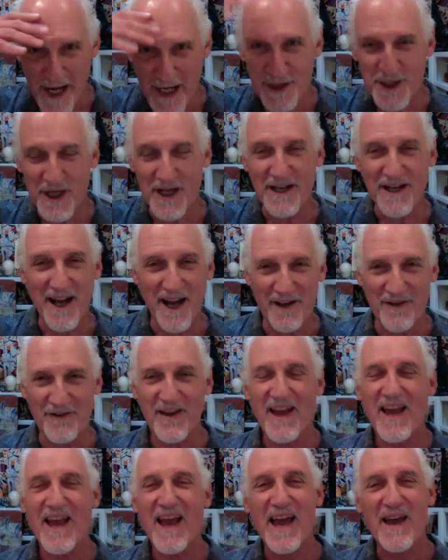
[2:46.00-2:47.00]
Creation
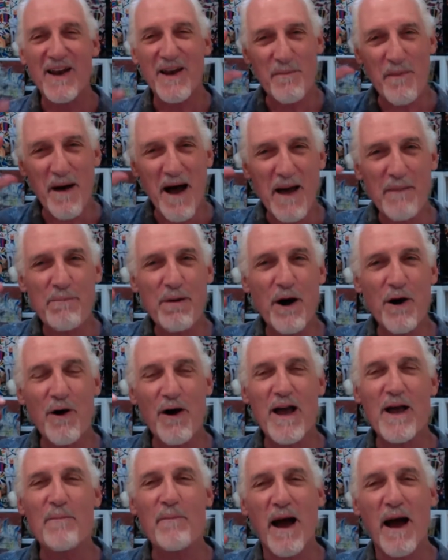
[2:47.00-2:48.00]
does. Yeah. And in
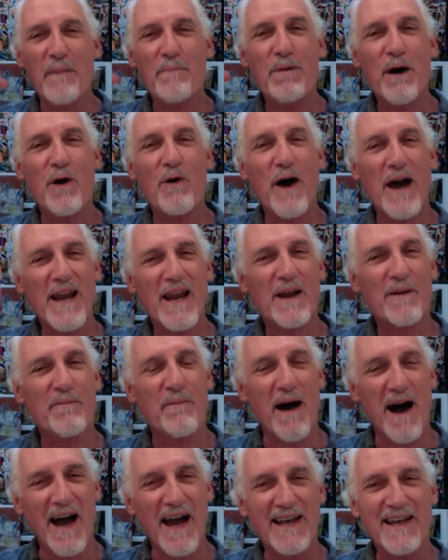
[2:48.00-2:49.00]
my poetic
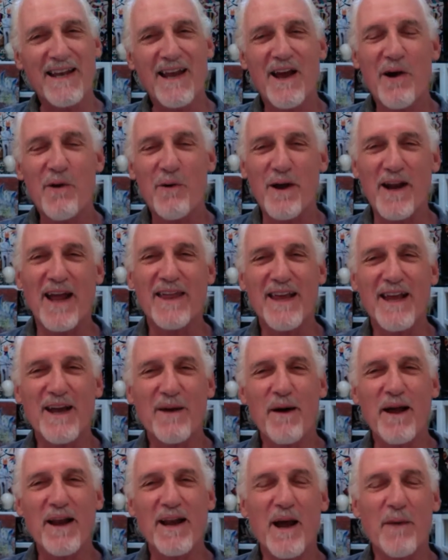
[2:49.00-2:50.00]
mind, when I
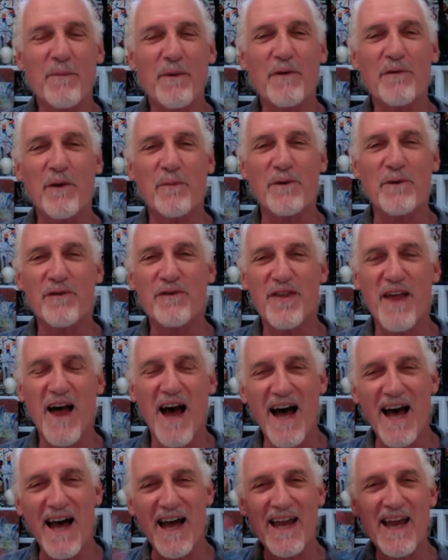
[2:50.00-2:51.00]
think about it coming from his
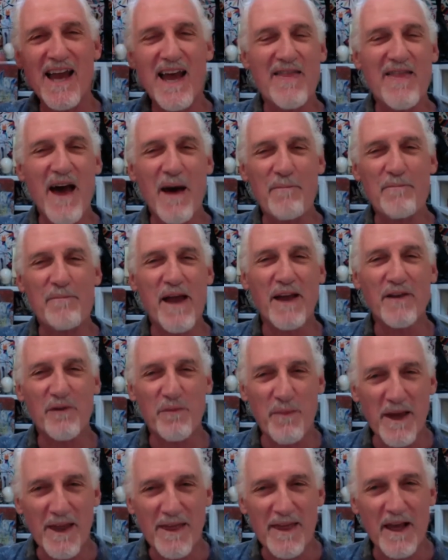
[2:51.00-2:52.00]
thigh, that
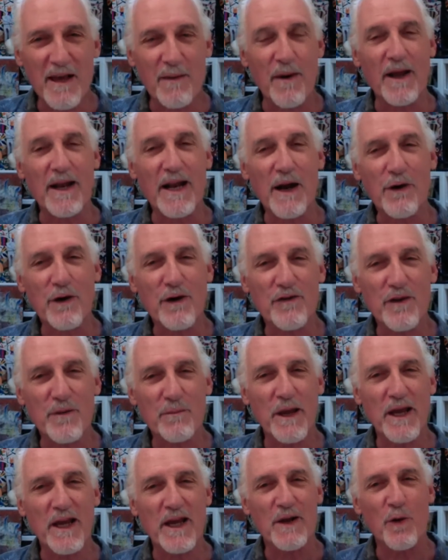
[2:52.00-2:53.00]
makes me think about
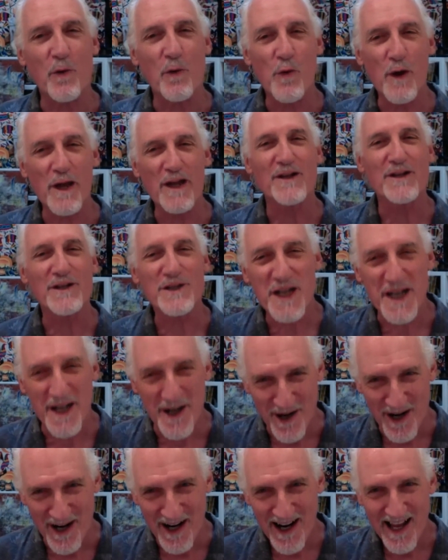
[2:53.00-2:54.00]
Erickson being in a
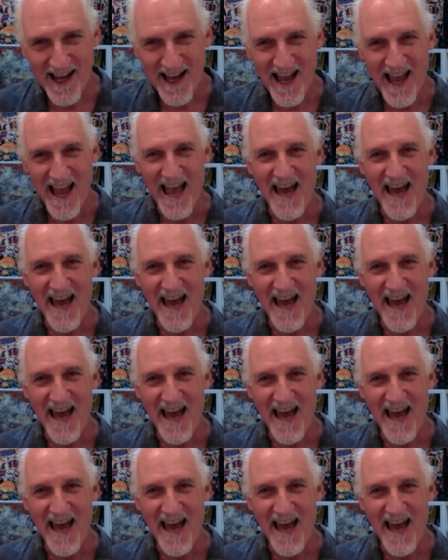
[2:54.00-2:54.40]
wheelchair.